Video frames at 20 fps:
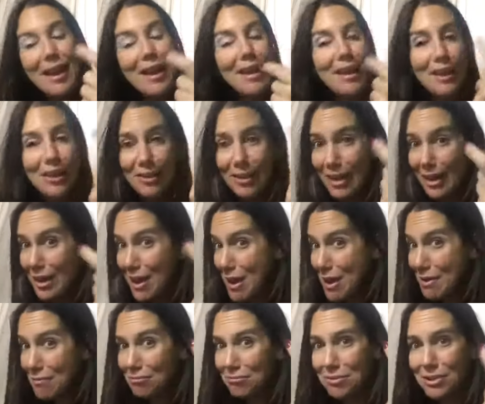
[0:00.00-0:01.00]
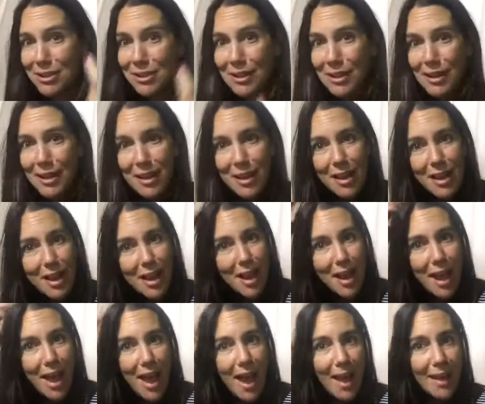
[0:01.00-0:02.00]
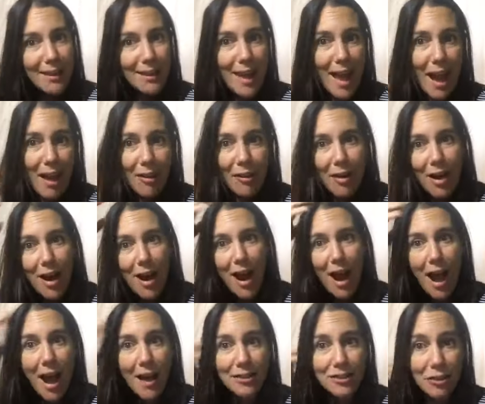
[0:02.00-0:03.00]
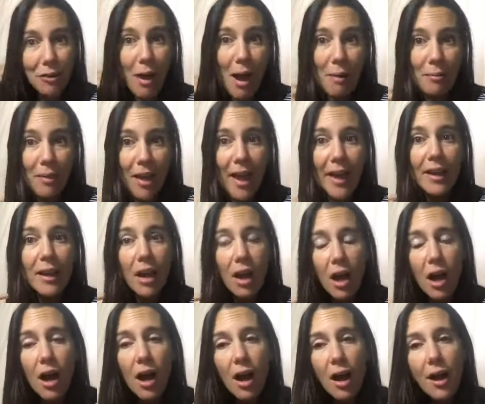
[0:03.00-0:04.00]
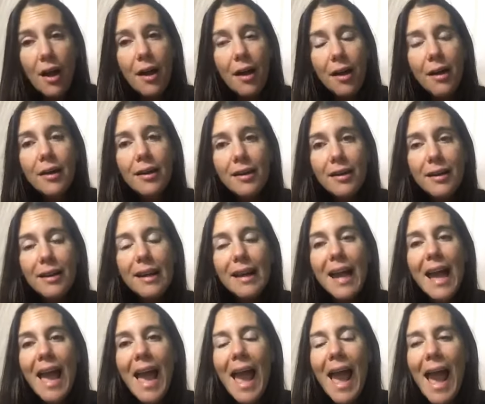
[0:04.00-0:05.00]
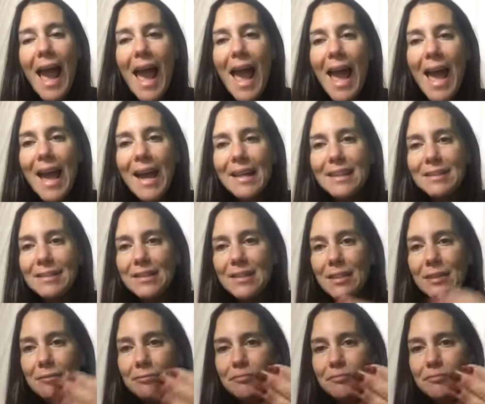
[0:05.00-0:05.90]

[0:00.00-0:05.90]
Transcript: here it comes. Now, so I'm like, uh-huh. And